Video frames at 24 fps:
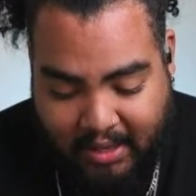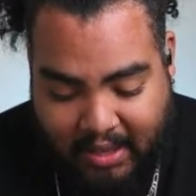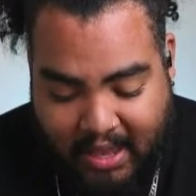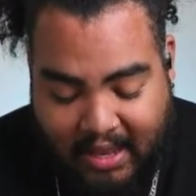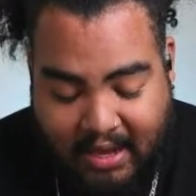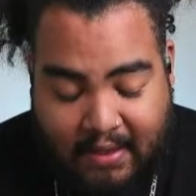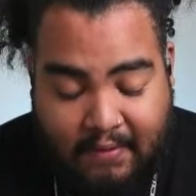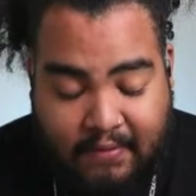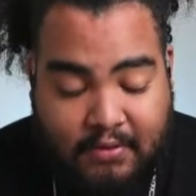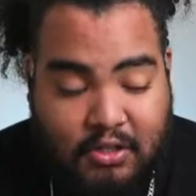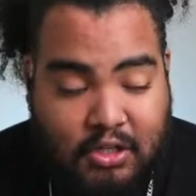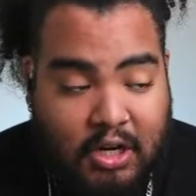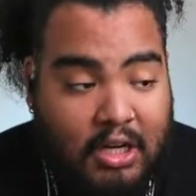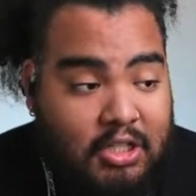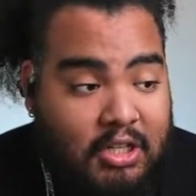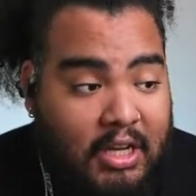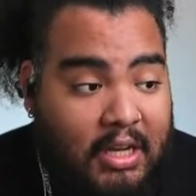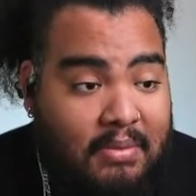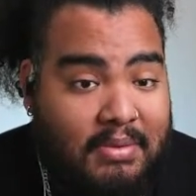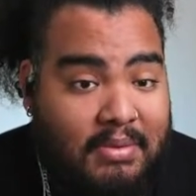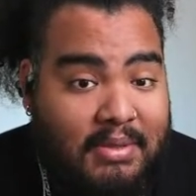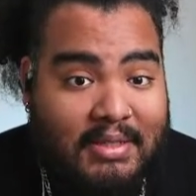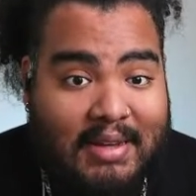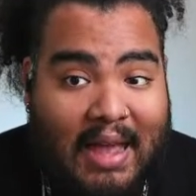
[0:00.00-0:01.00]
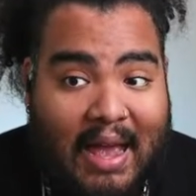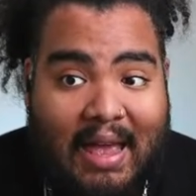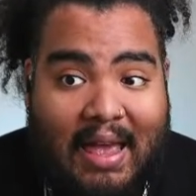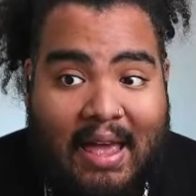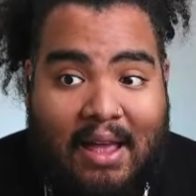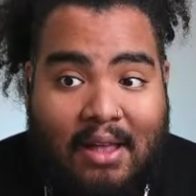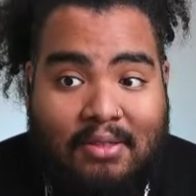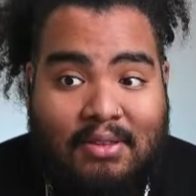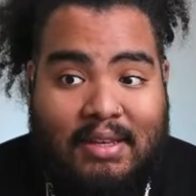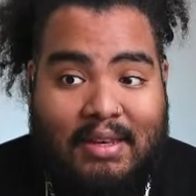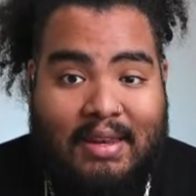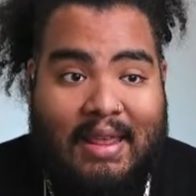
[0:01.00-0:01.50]
And if Josh Jacobs is not
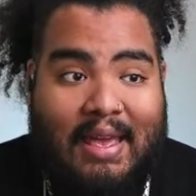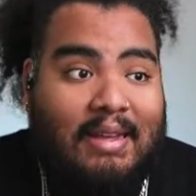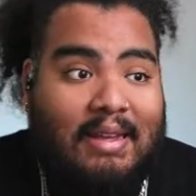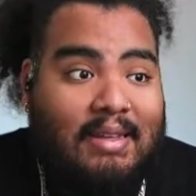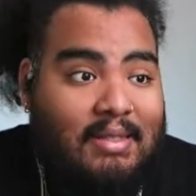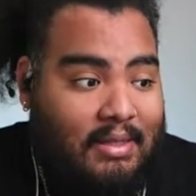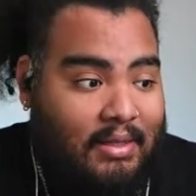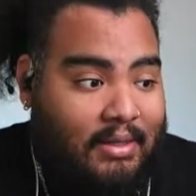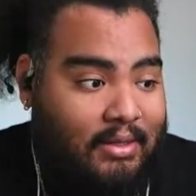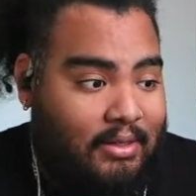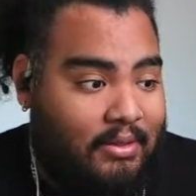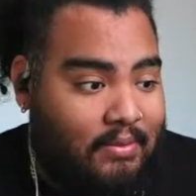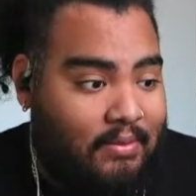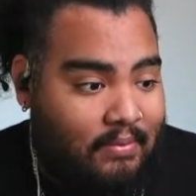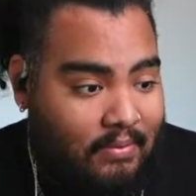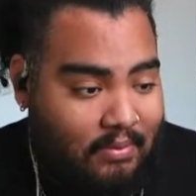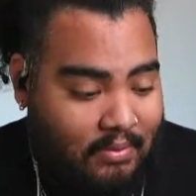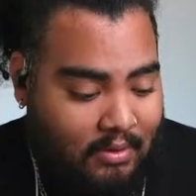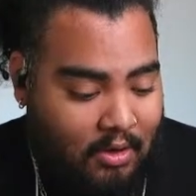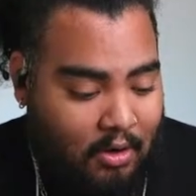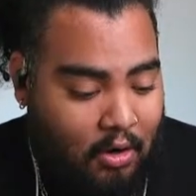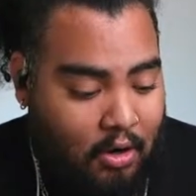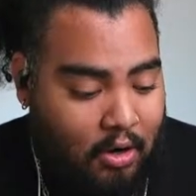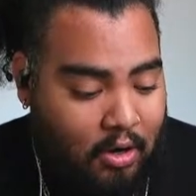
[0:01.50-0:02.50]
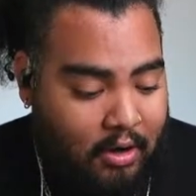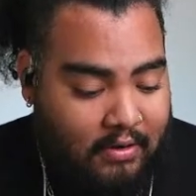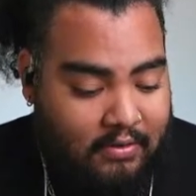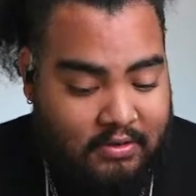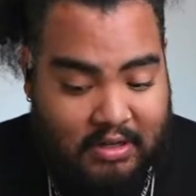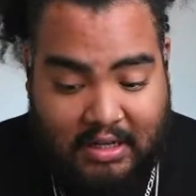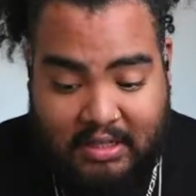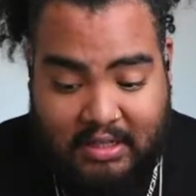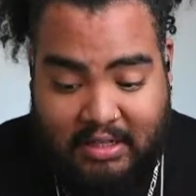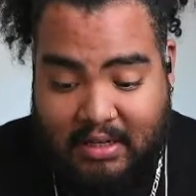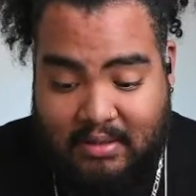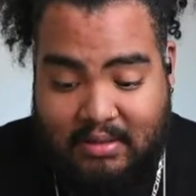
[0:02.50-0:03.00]
healthy next year, or if
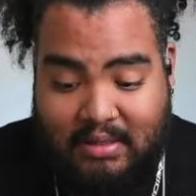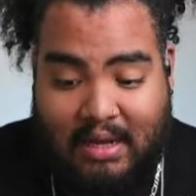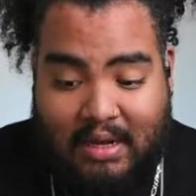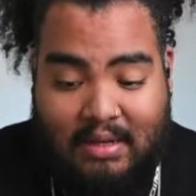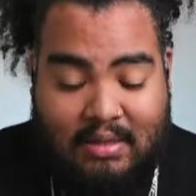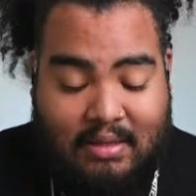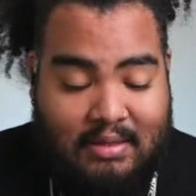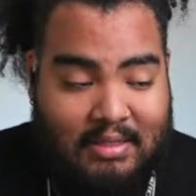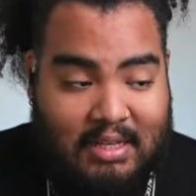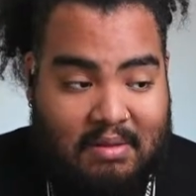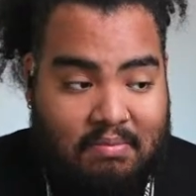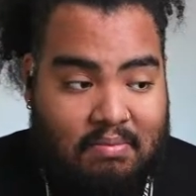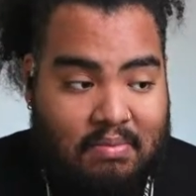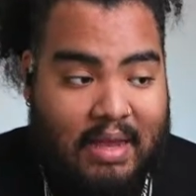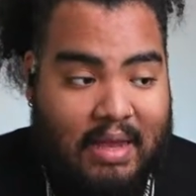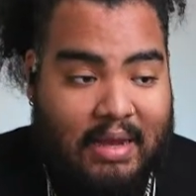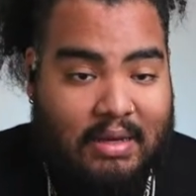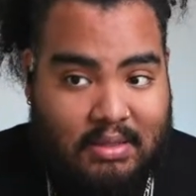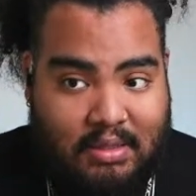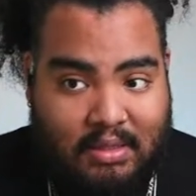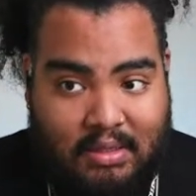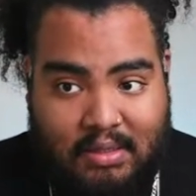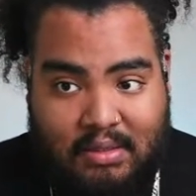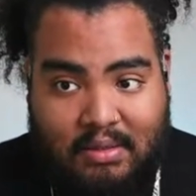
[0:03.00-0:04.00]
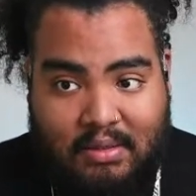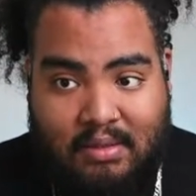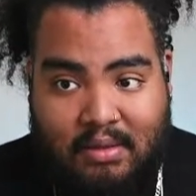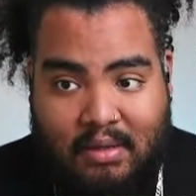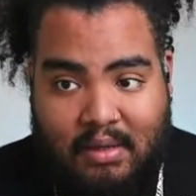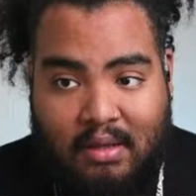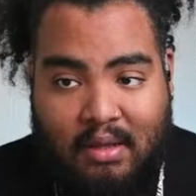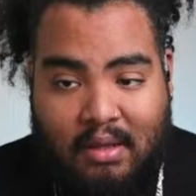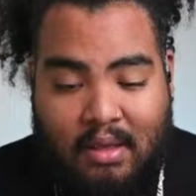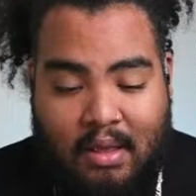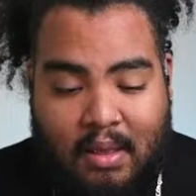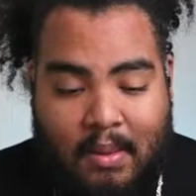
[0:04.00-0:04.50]
Josh Jacobs is not on this team next year,
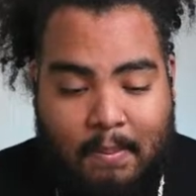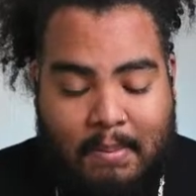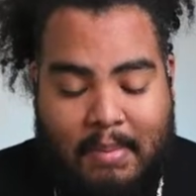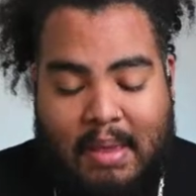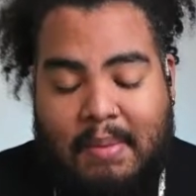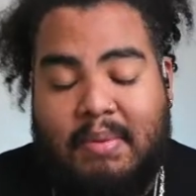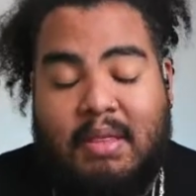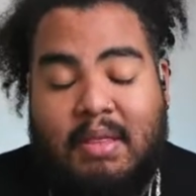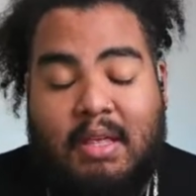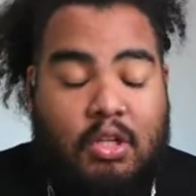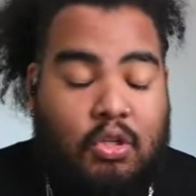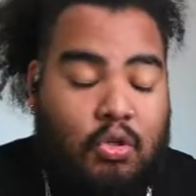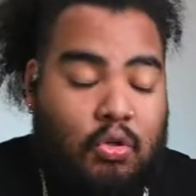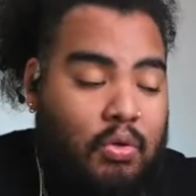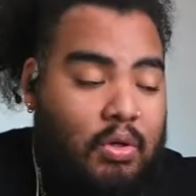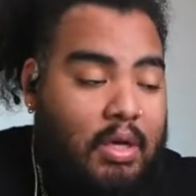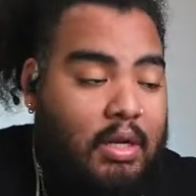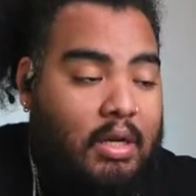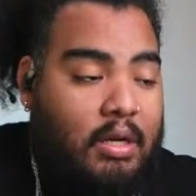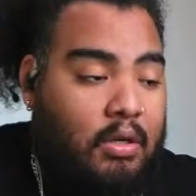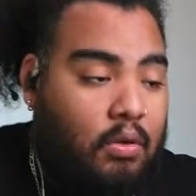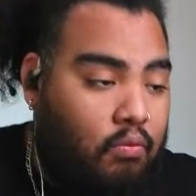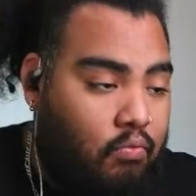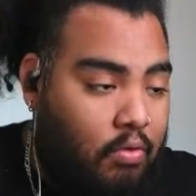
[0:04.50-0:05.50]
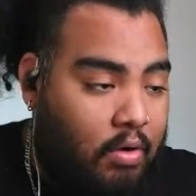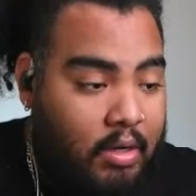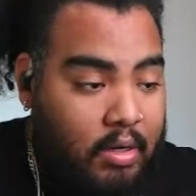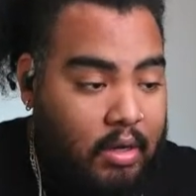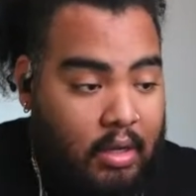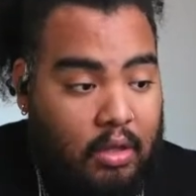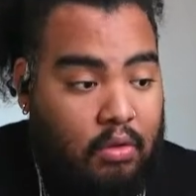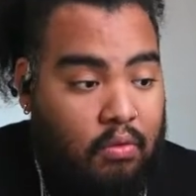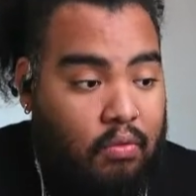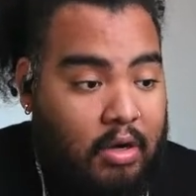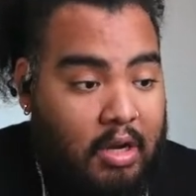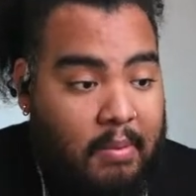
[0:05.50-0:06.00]
Maybe they do get
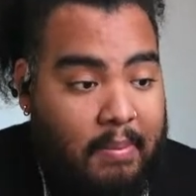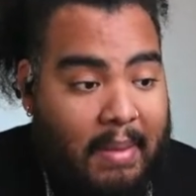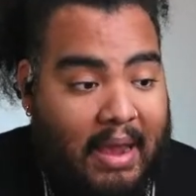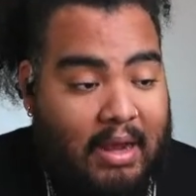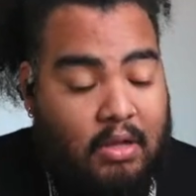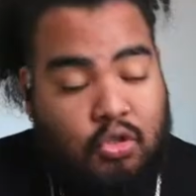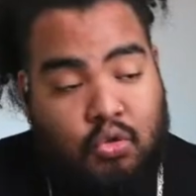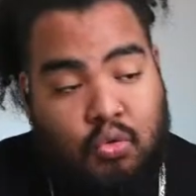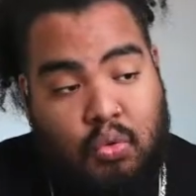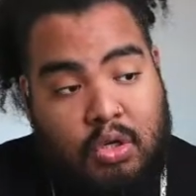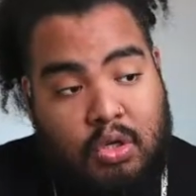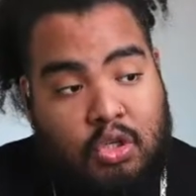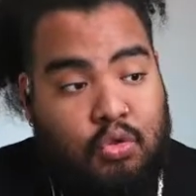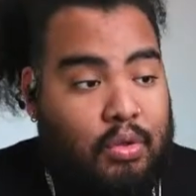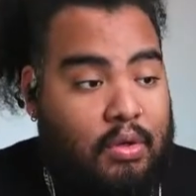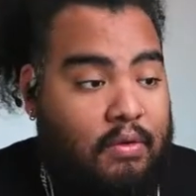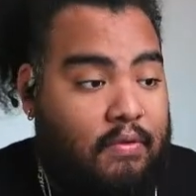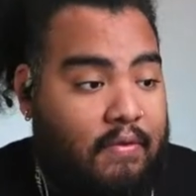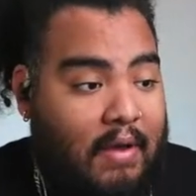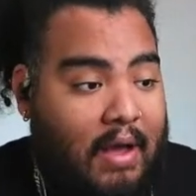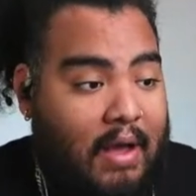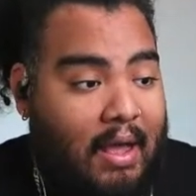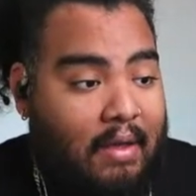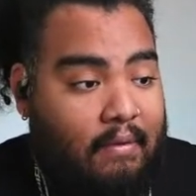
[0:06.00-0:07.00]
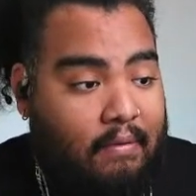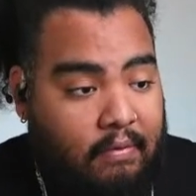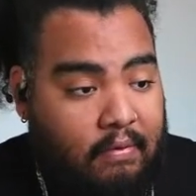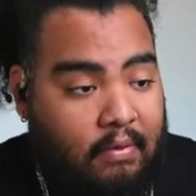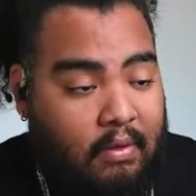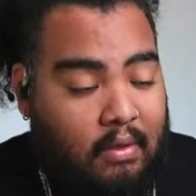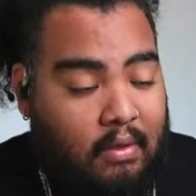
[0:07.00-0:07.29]
another running back in 2025.